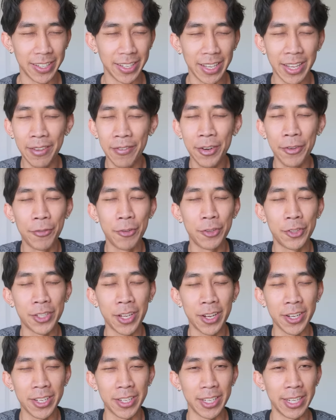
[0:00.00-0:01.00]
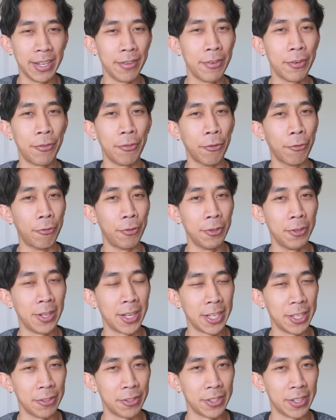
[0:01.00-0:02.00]
even if you suck, even if you feel
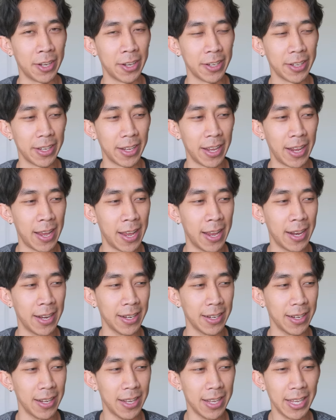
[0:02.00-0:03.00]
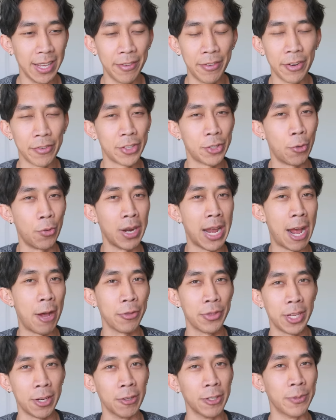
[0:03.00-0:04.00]
like you suck, and even if someone
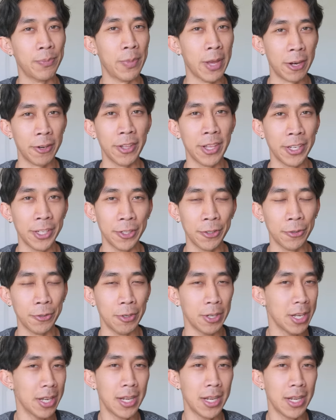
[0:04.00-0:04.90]
out there is better than you,